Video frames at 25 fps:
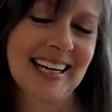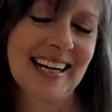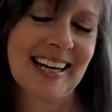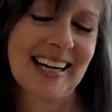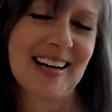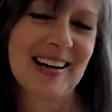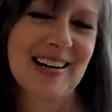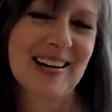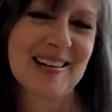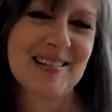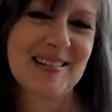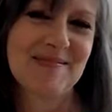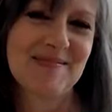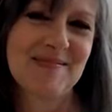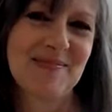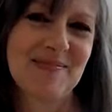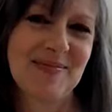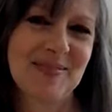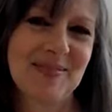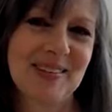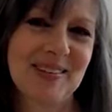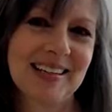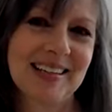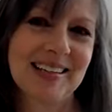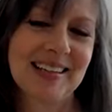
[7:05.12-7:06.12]

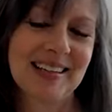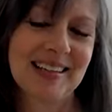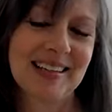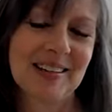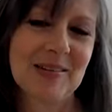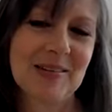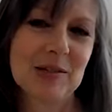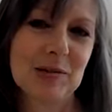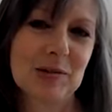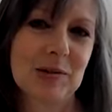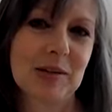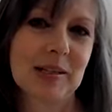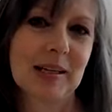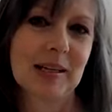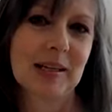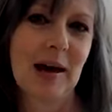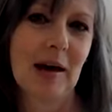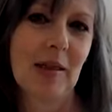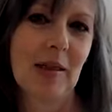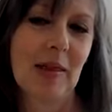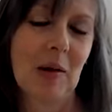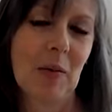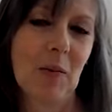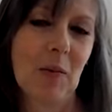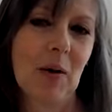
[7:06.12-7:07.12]
is really how
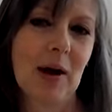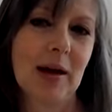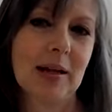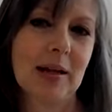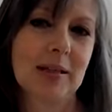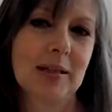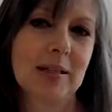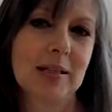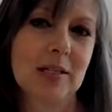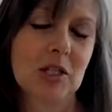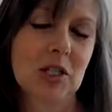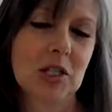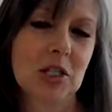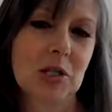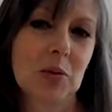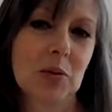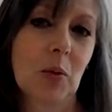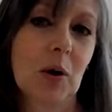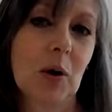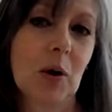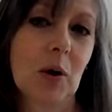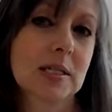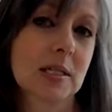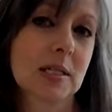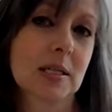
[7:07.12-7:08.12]
that went. She
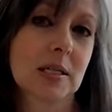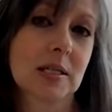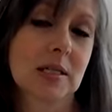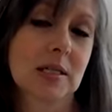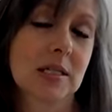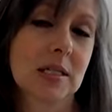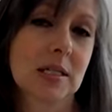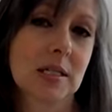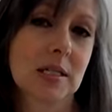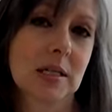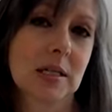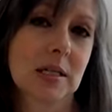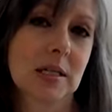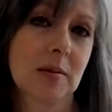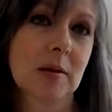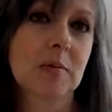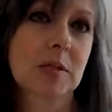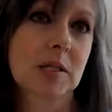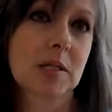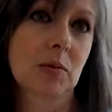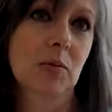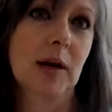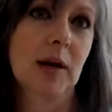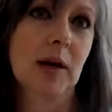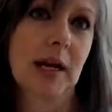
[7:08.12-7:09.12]
wasn't, it
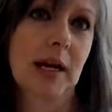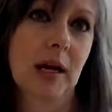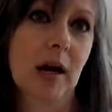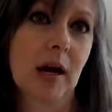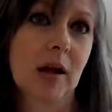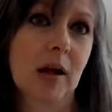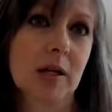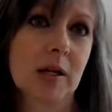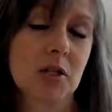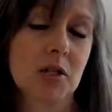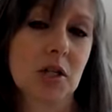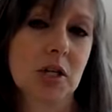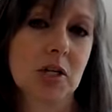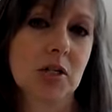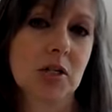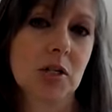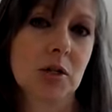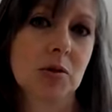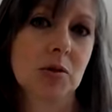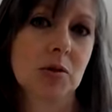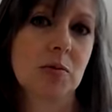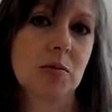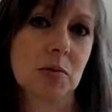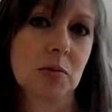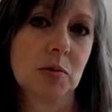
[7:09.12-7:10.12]
was the radiologist
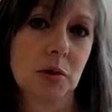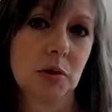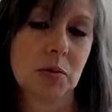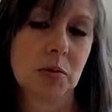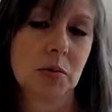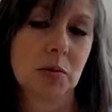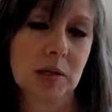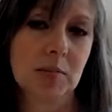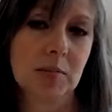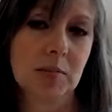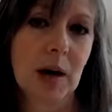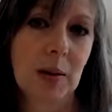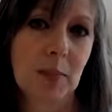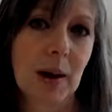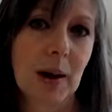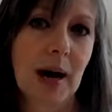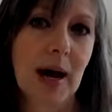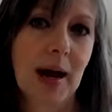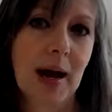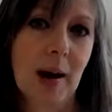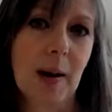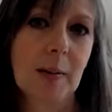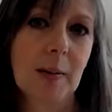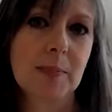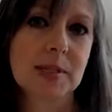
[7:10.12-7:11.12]
who did my
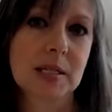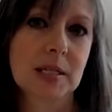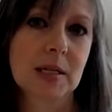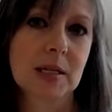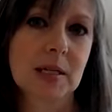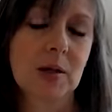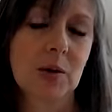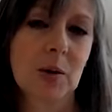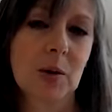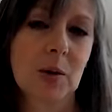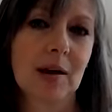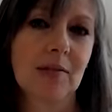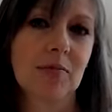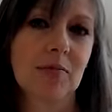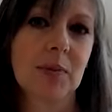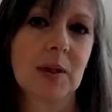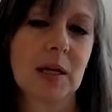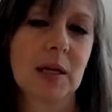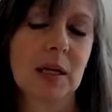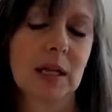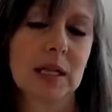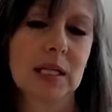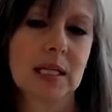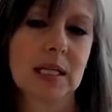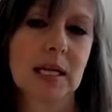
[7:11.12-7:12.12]
biopsy, who gave
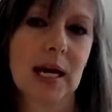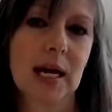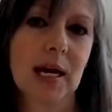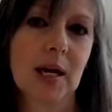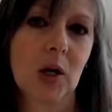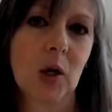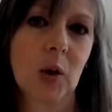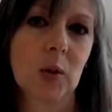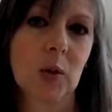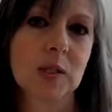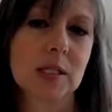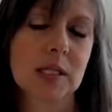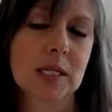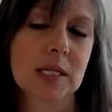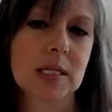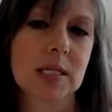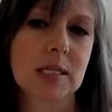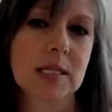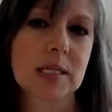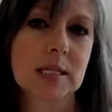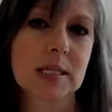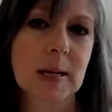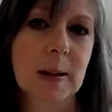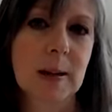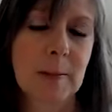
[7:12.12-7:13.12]
me the
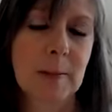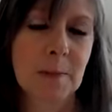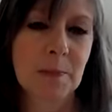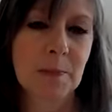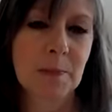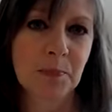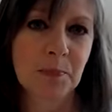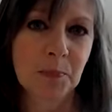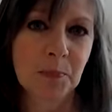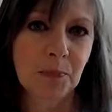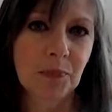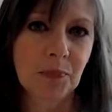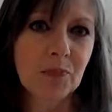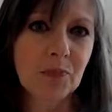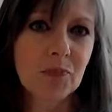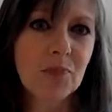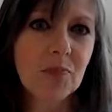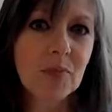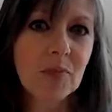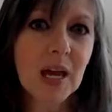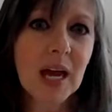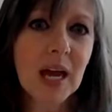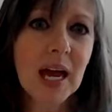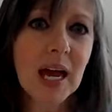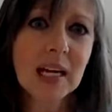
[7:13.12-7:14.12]
diagnosis.
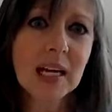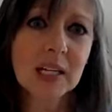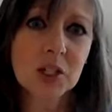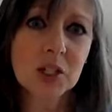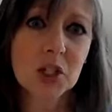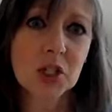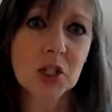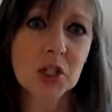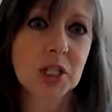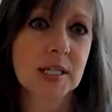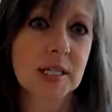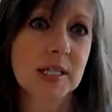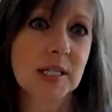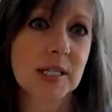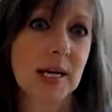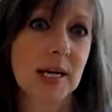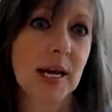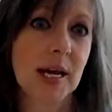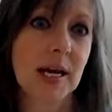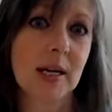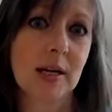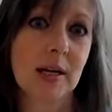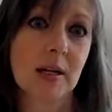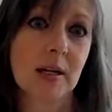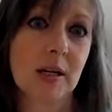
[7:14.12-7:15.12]
And she
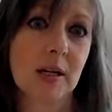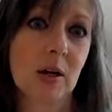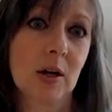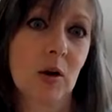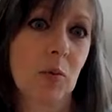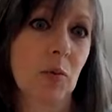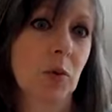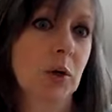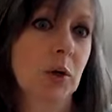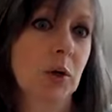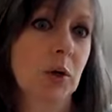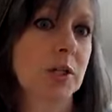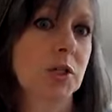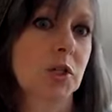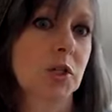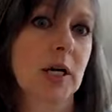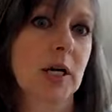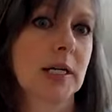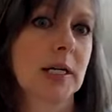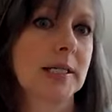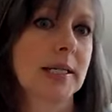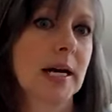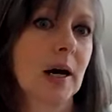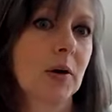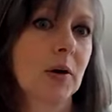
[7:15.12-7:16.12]
said, I'm really sorry
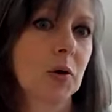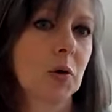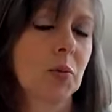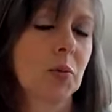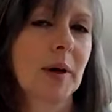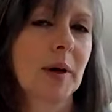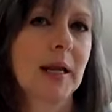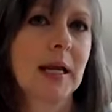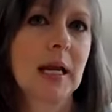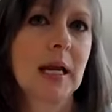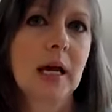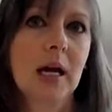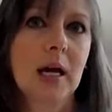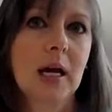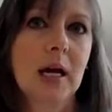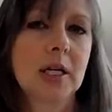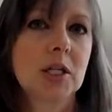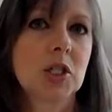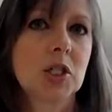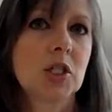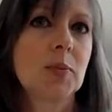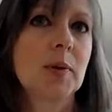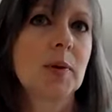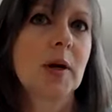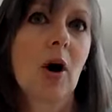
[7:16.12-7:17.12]
to tell you, but
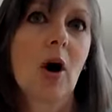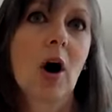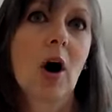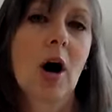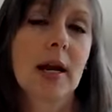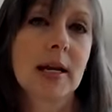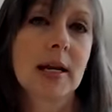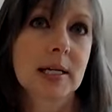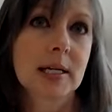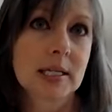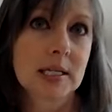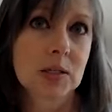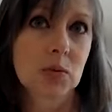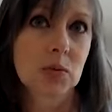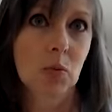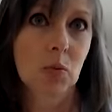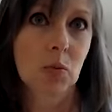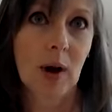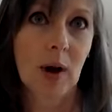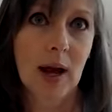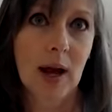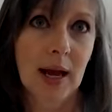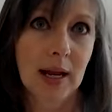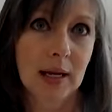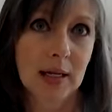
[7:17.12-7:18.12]
to be honest,
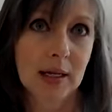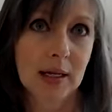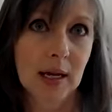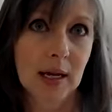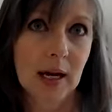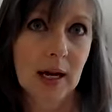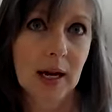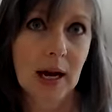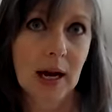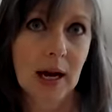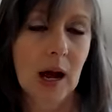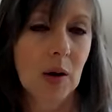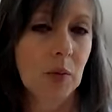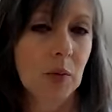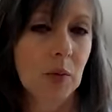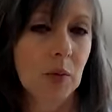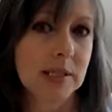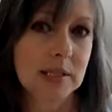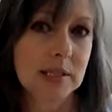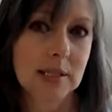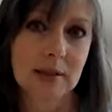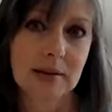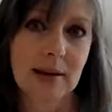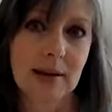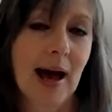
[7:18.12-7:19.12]
when I
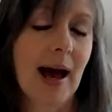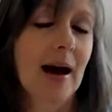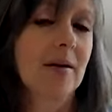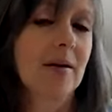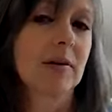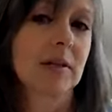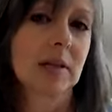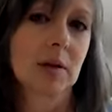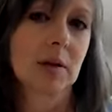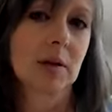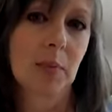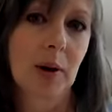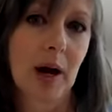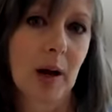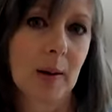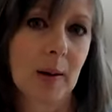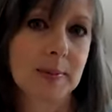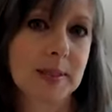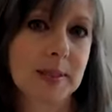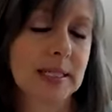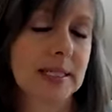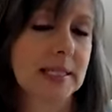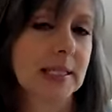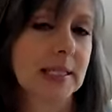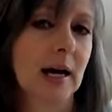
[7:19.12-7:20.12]
was having the
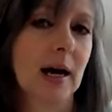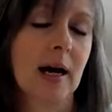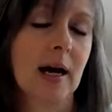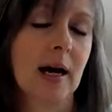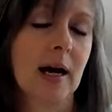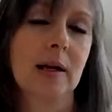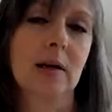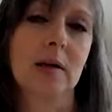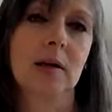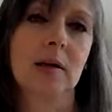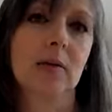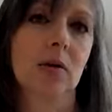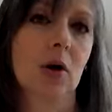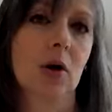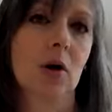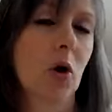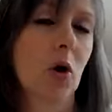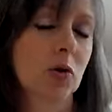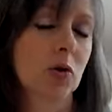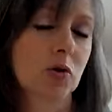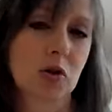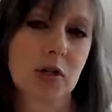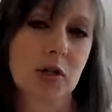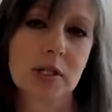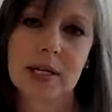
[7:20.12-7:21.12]
biopsy done and the
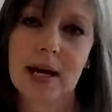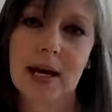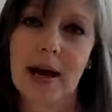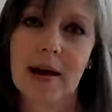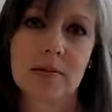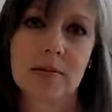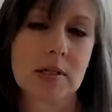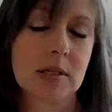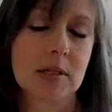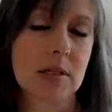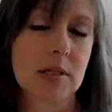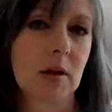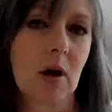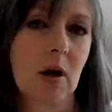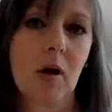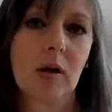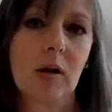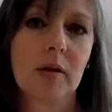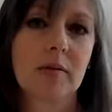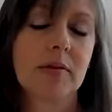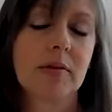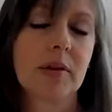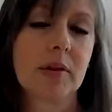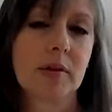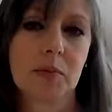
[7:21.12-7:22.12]
ultrasounds and all
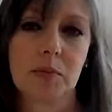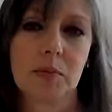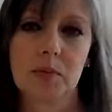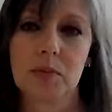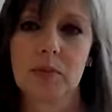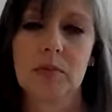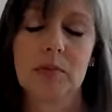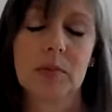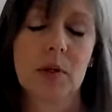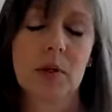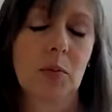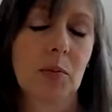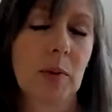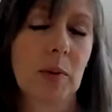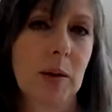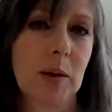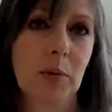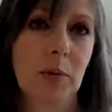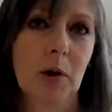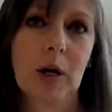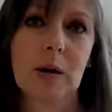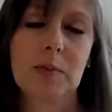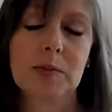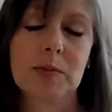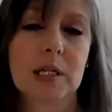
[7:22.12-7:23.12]
of the,
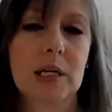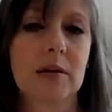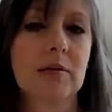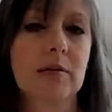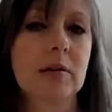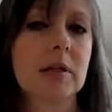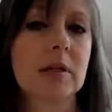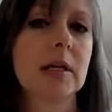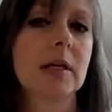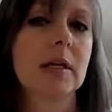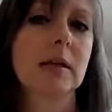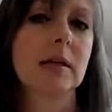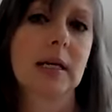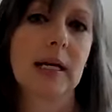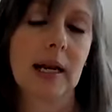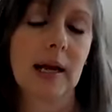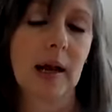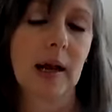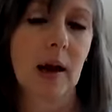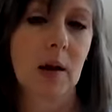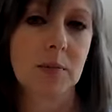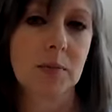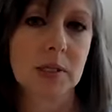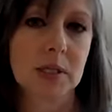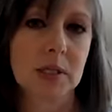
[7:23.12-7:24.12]
mammograms and everything leading
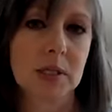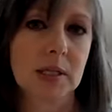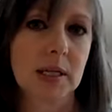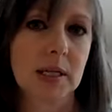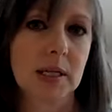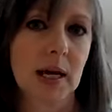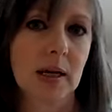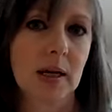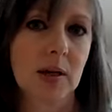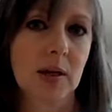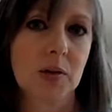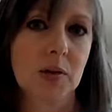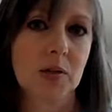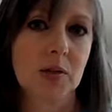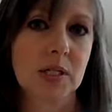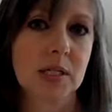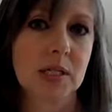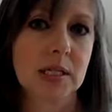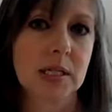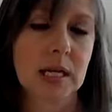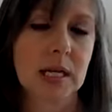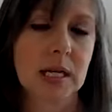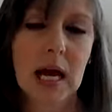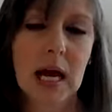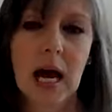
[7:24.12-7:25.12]
up to the
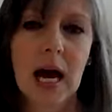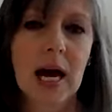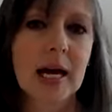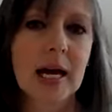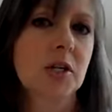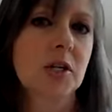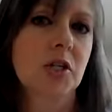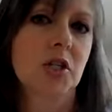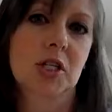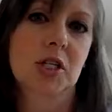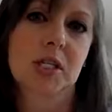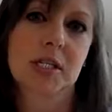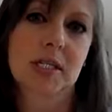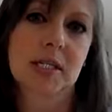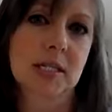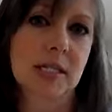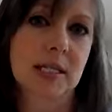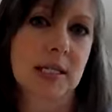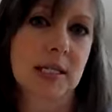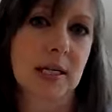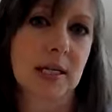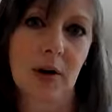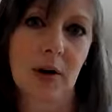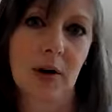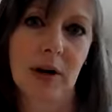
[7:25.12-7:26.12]
diagnosis, I could just see
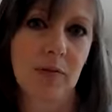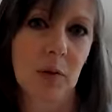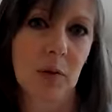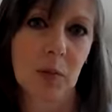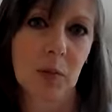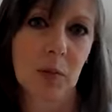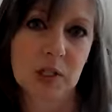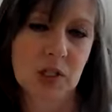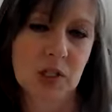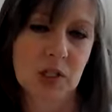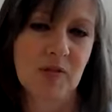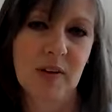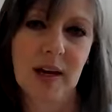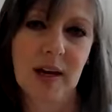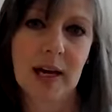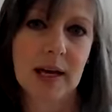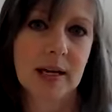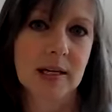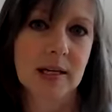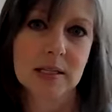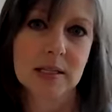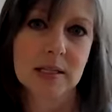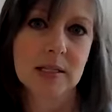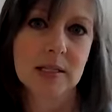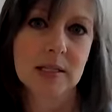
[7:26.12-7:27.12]
it on everyone's
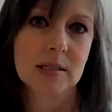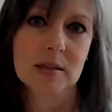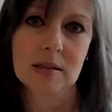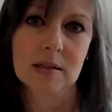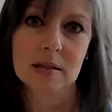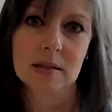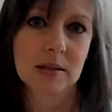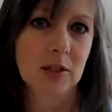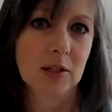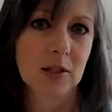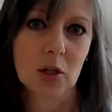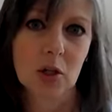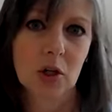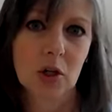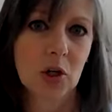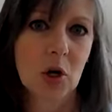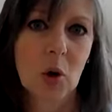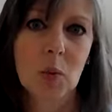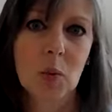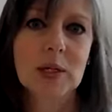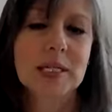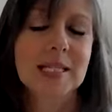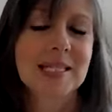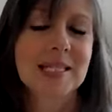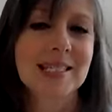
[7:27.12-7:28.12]
face. No
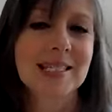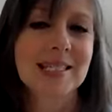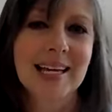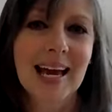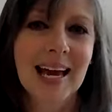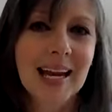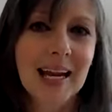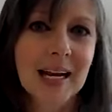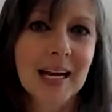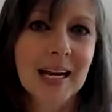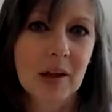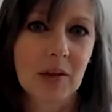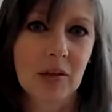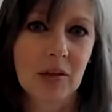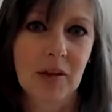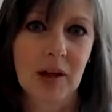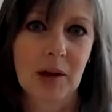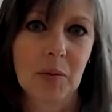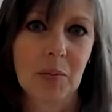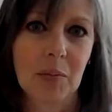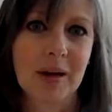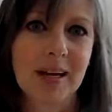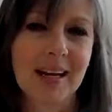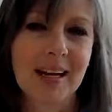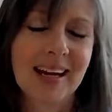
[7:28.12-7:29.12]
one said
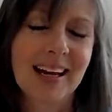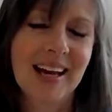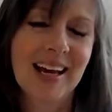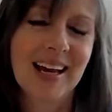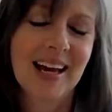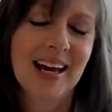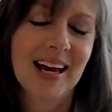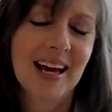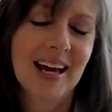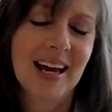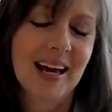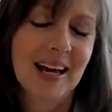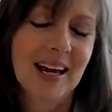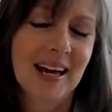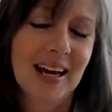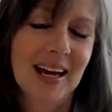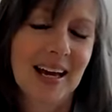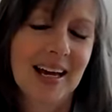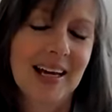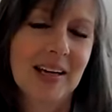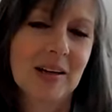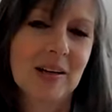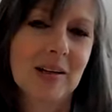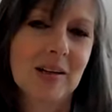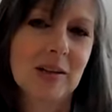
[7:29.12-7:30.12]
anything, but
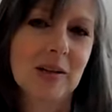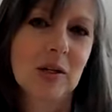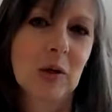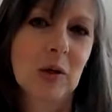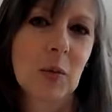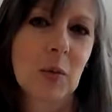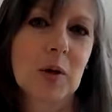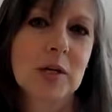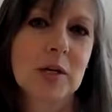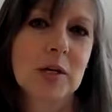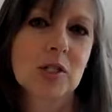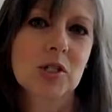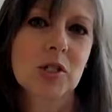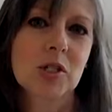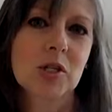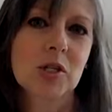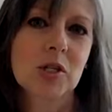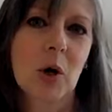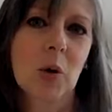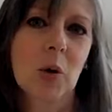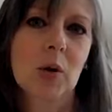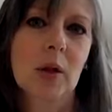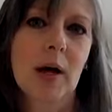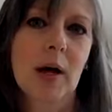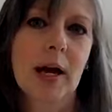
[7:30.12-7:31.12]
there was
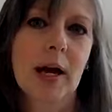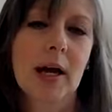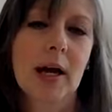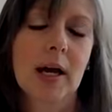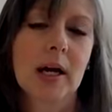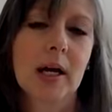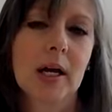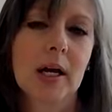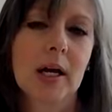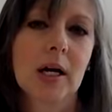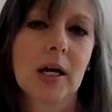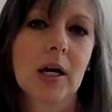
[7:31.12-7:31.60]
no like